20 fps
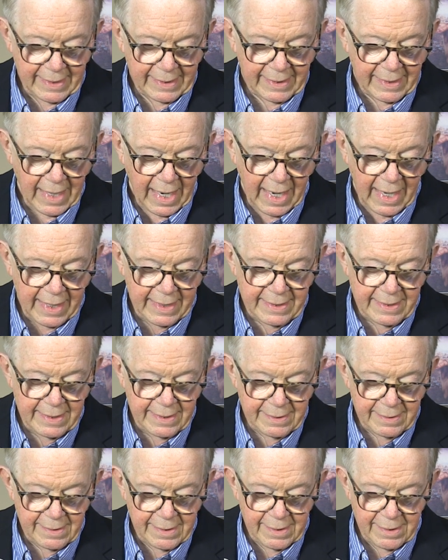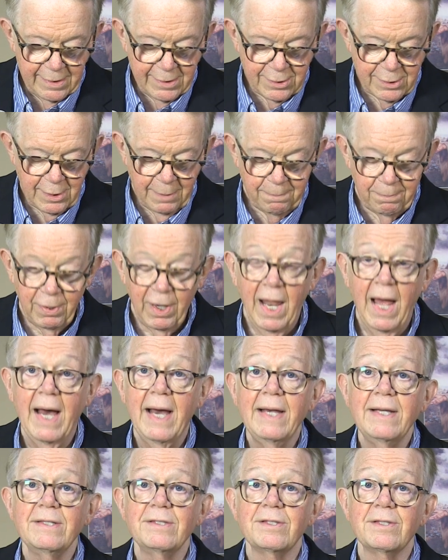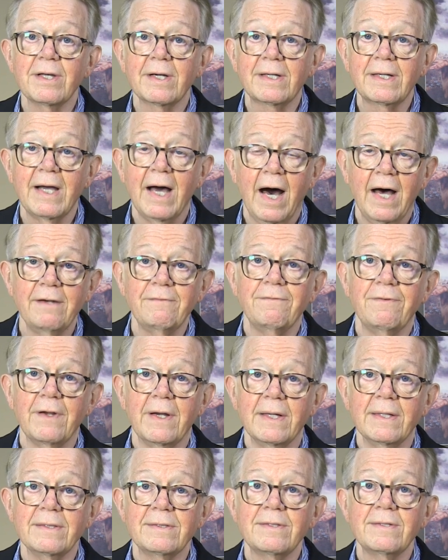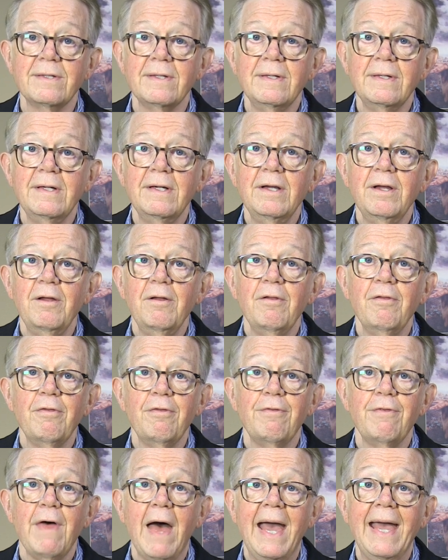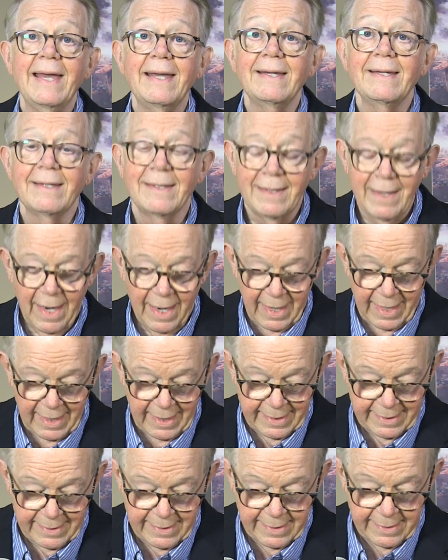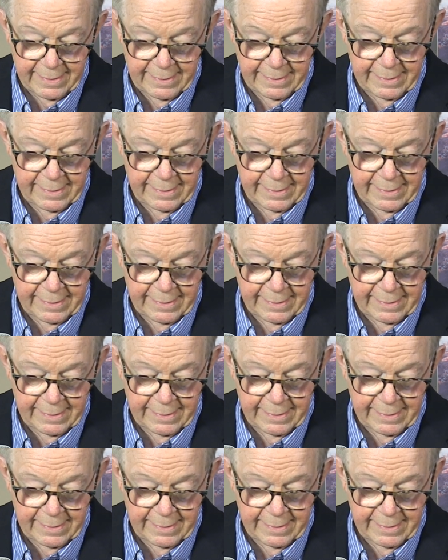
God supplies the confidence. Thank God.